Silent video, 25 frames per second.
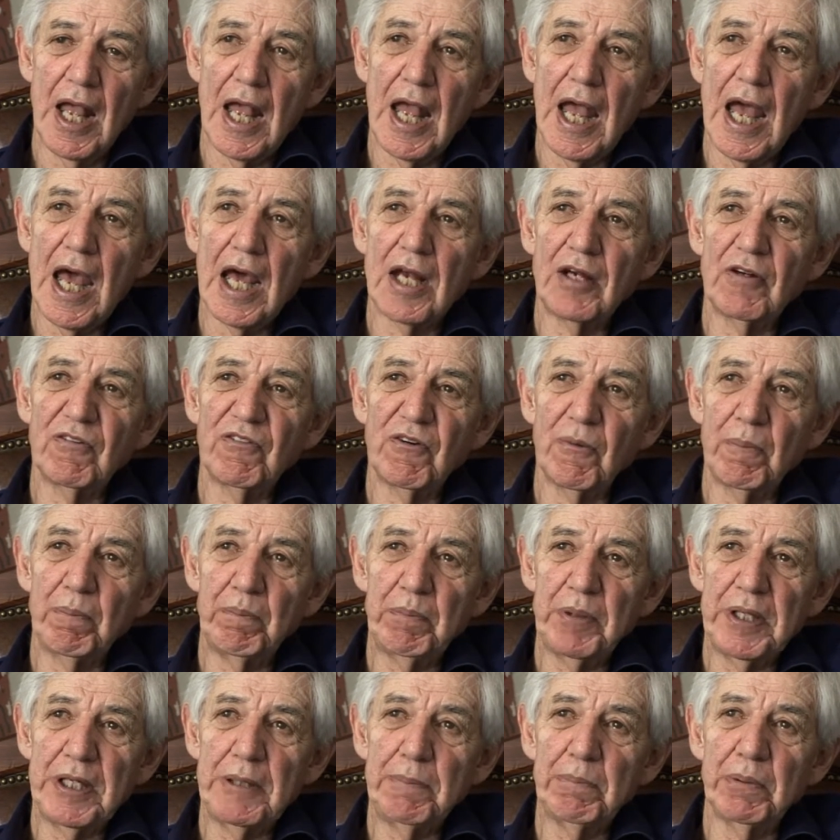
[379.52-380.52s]
And for
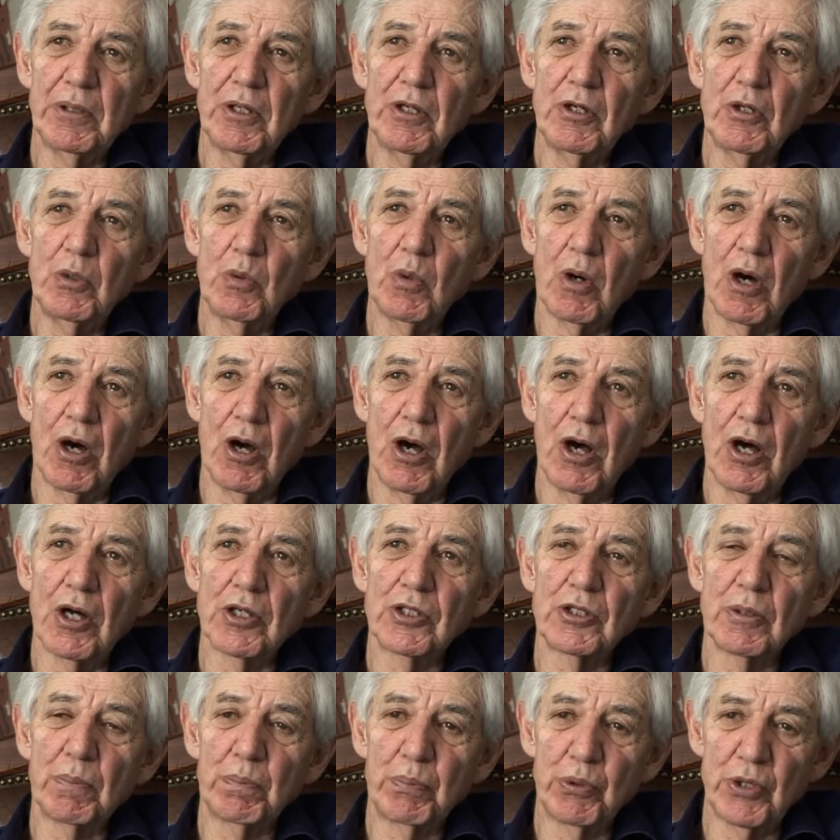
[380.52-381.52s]
people who are
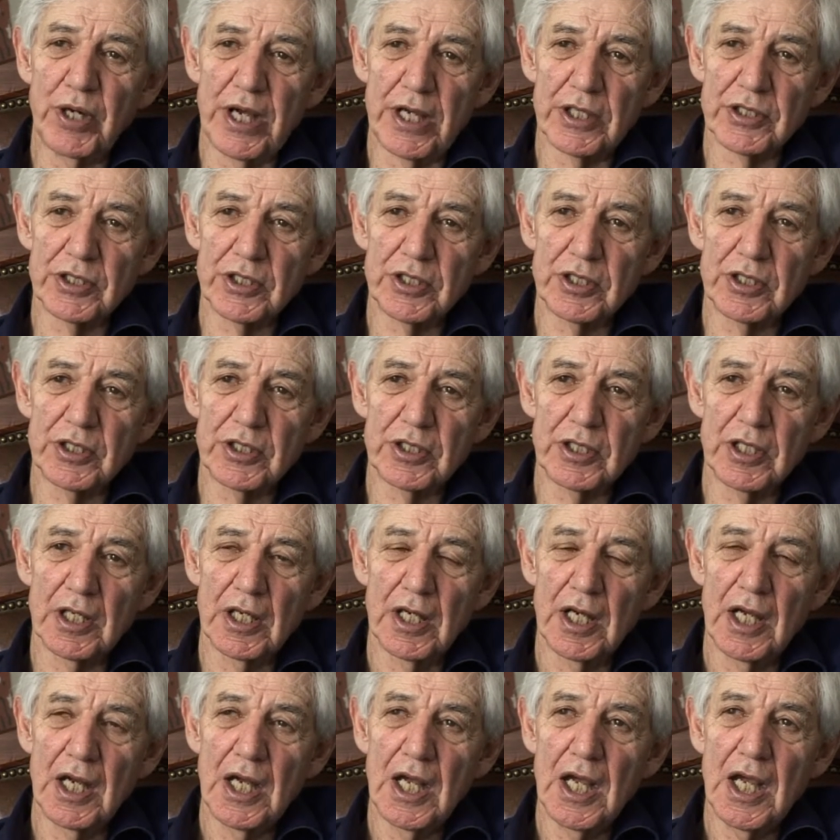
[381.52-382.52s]
depressed,
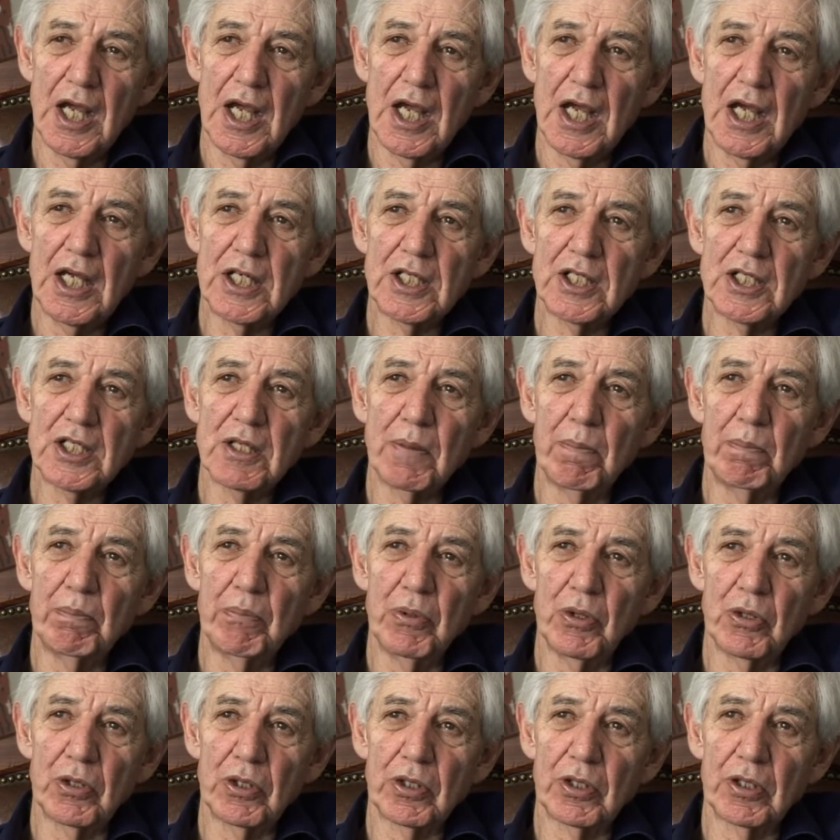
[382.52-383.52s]
it's a
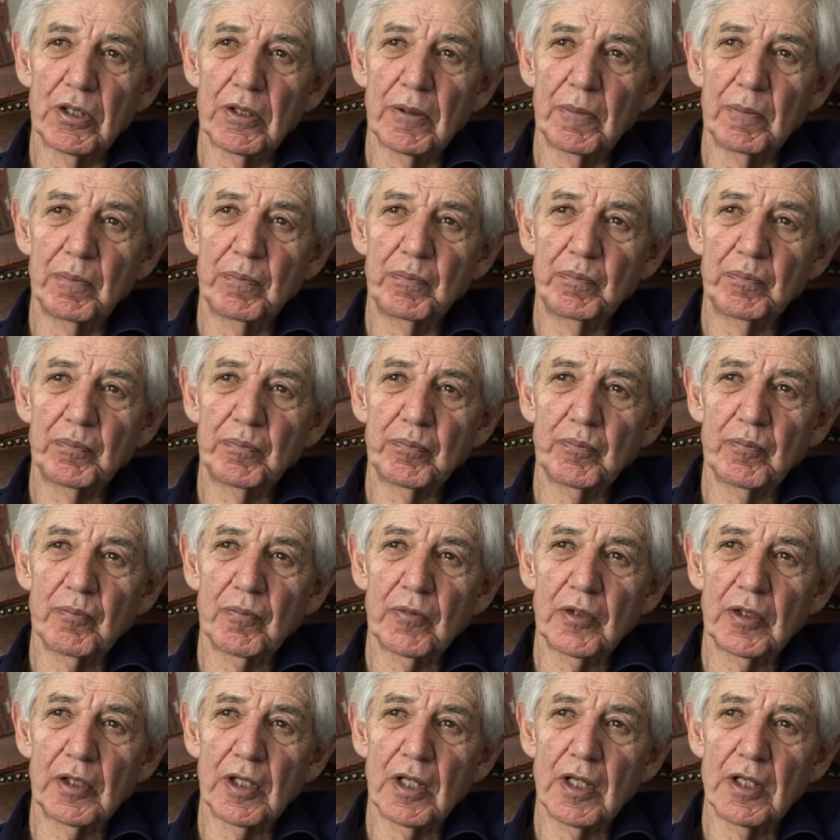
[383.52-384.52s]
book
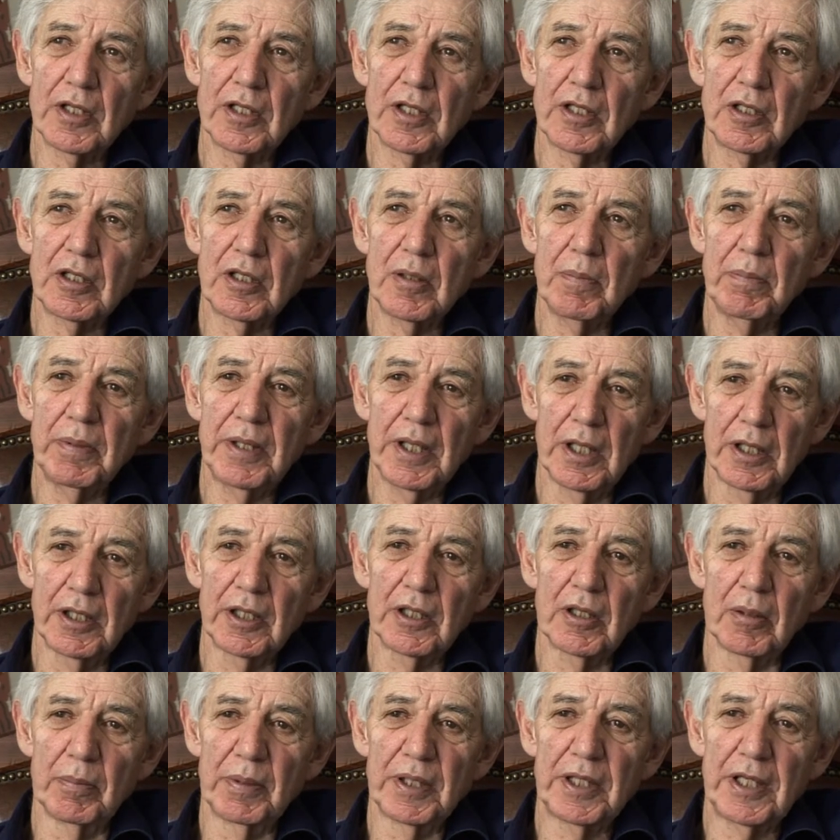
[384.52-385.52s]
that can be a
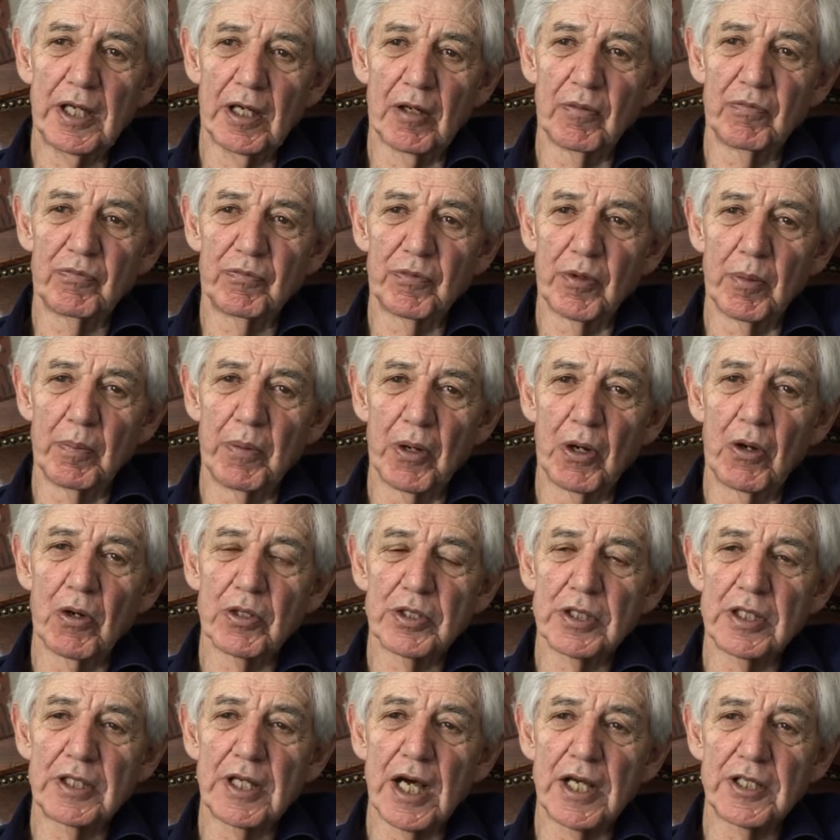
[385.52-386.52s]
little bit helpful
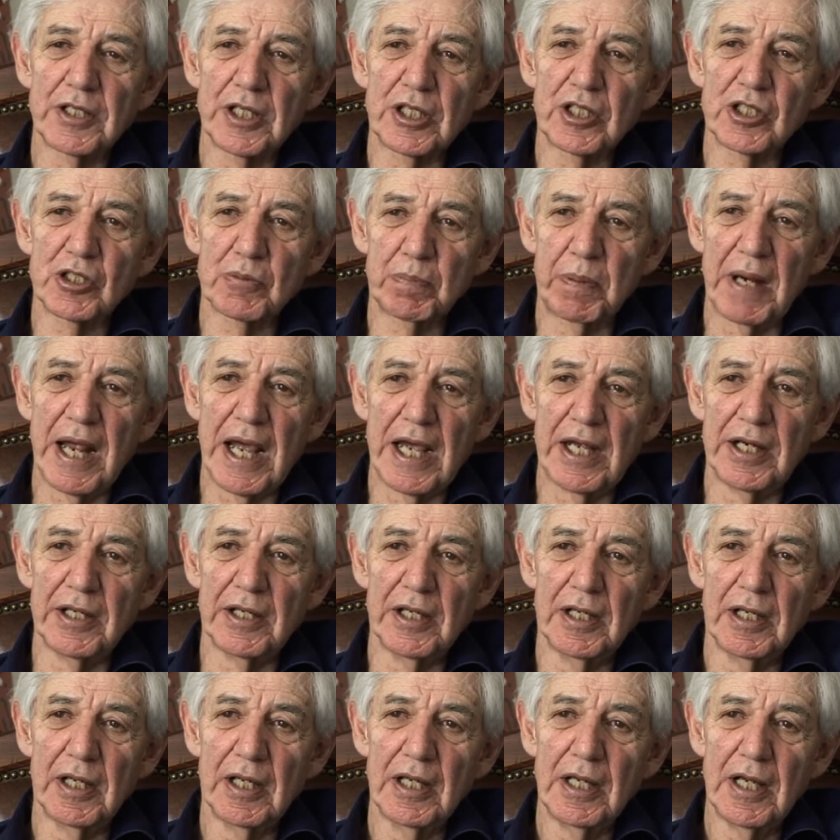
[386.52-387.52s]
because it does
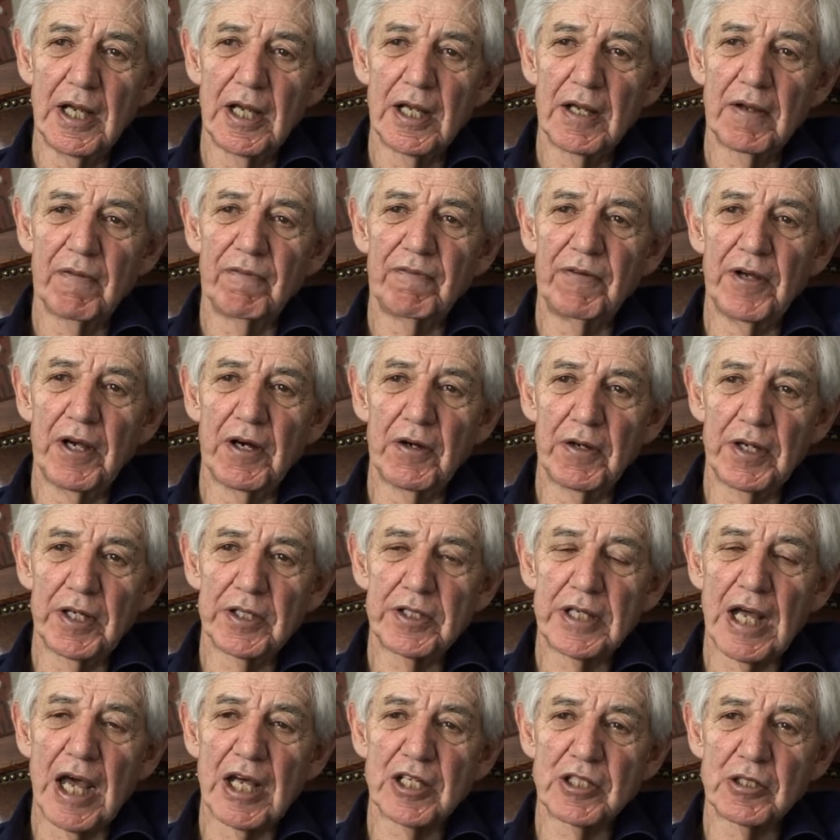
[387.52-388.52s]
explain
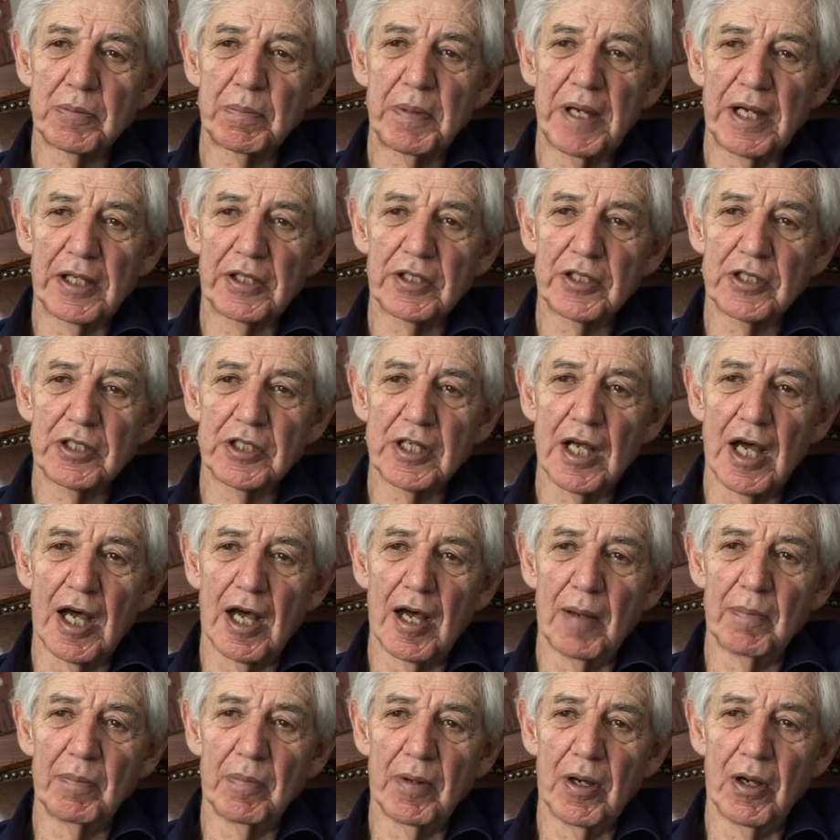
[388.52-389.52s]
various aspects
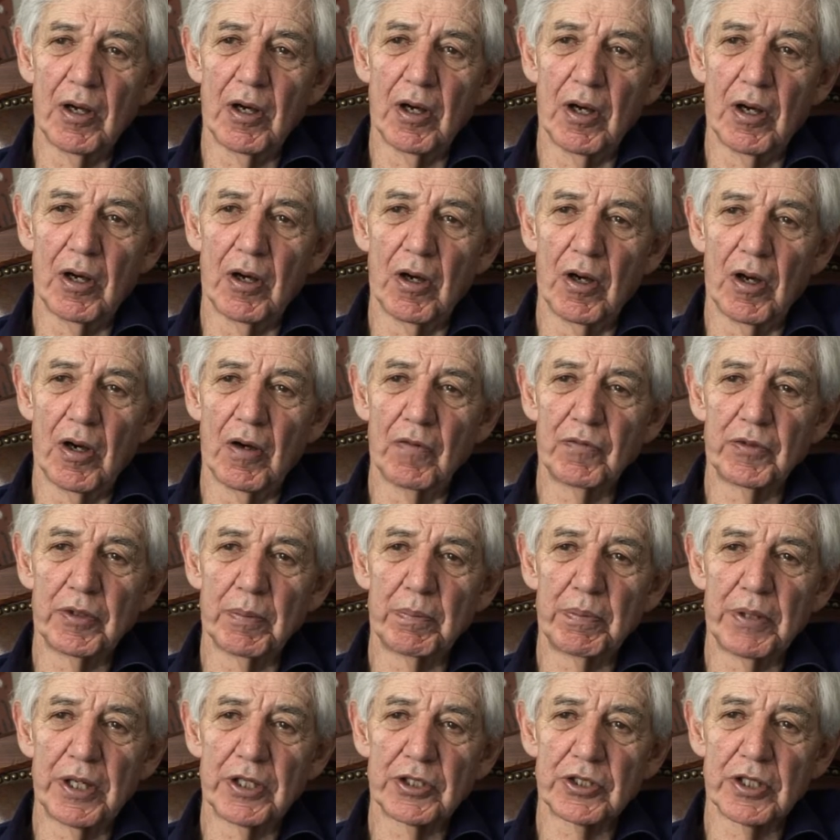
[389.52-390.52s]
um, of
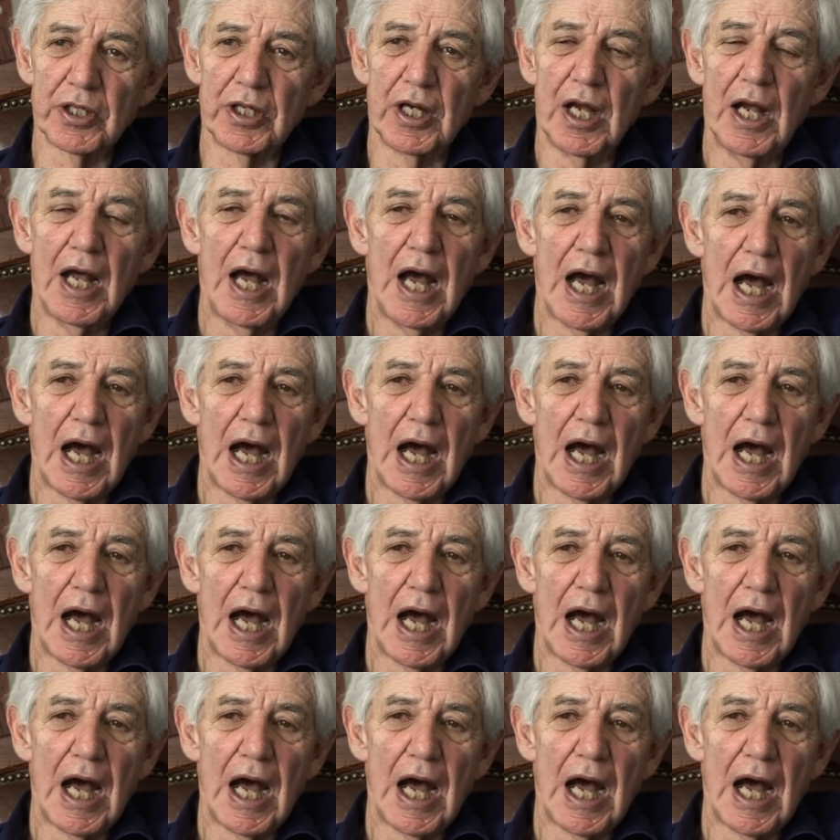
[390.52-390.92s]
depression.